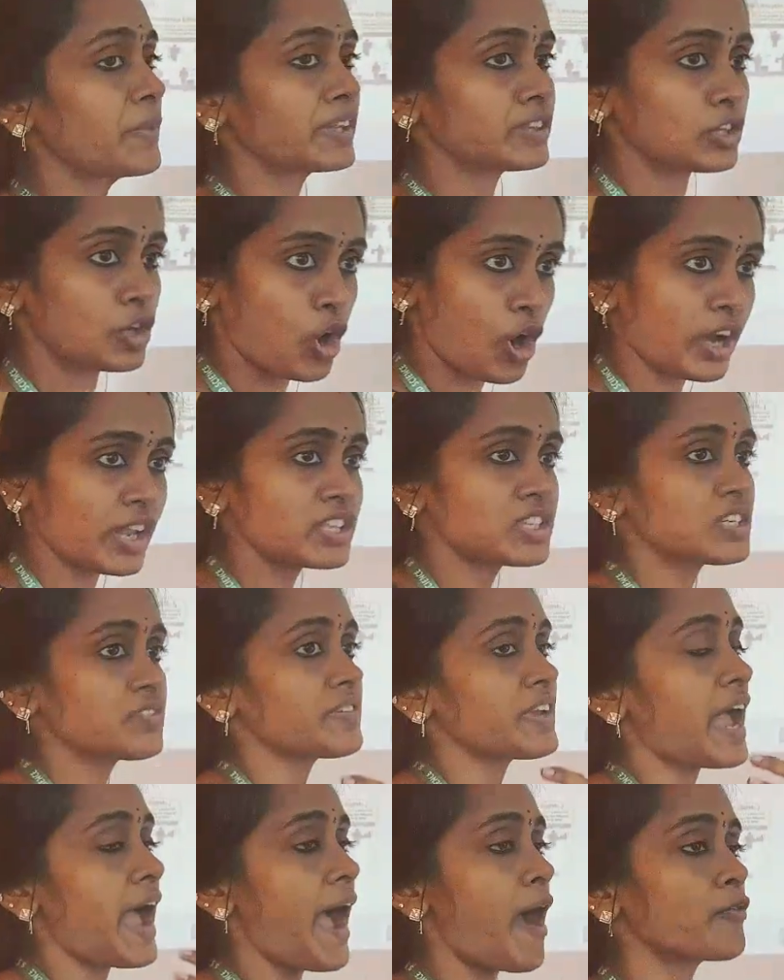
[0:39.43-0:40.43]
methodology
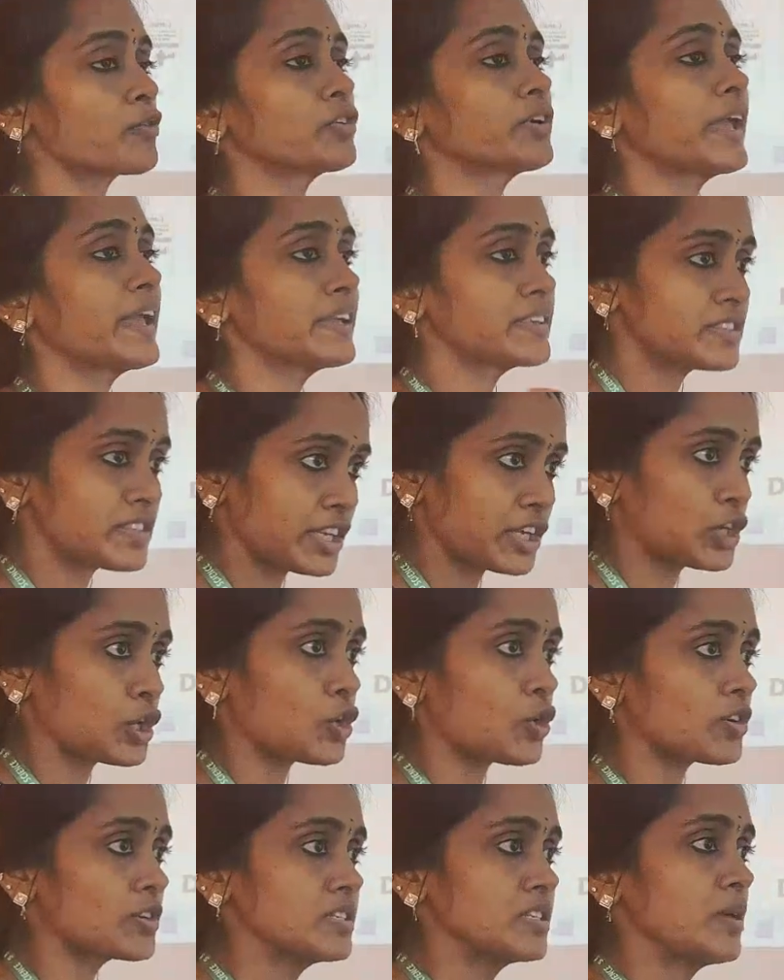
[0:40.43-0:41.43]
we have to
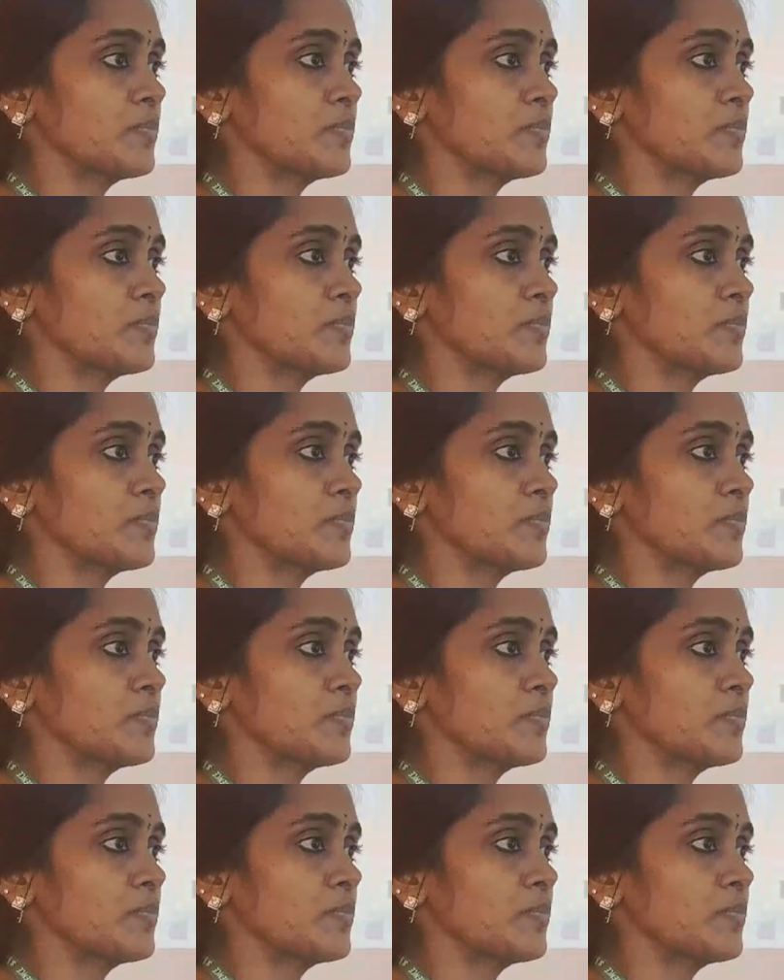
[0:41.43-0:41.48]
execute.